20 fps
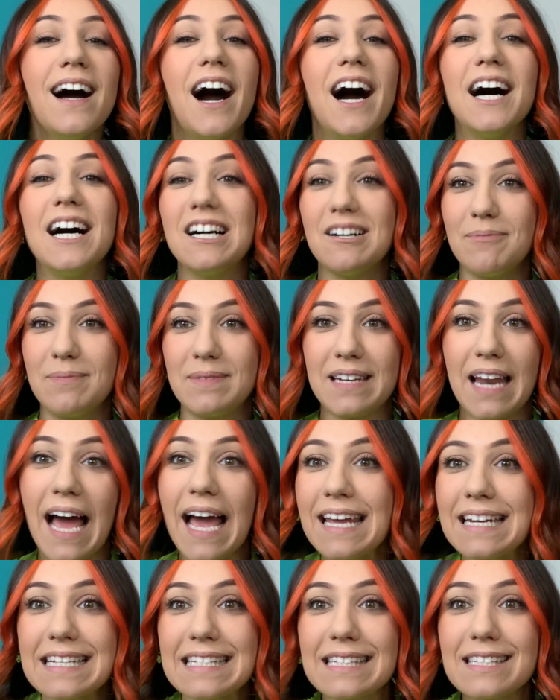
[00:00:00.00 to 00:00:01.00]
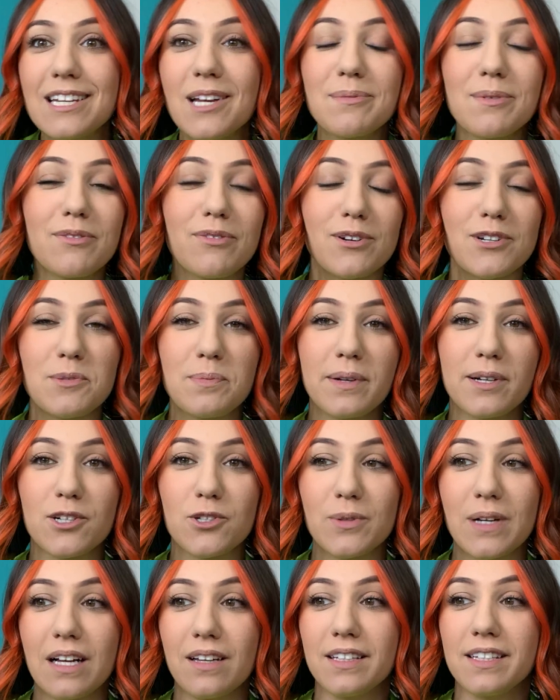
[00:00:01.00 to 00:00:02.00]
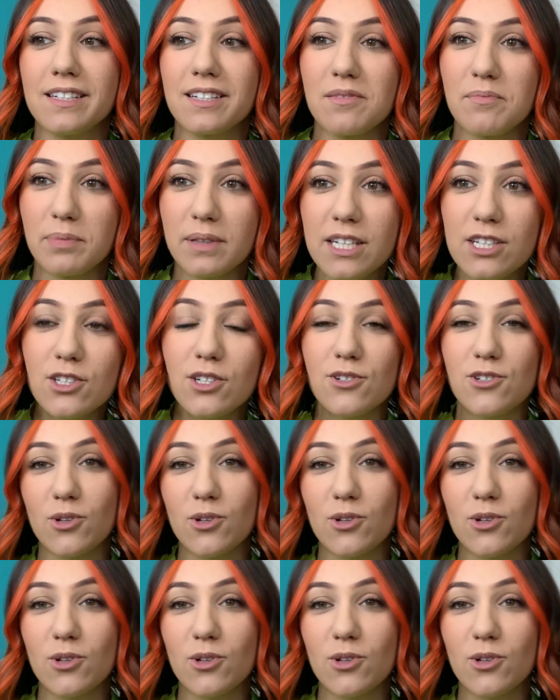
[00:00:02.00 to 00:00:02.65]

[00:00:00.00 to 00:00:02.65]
Um, nine is the number for spirituality and completion.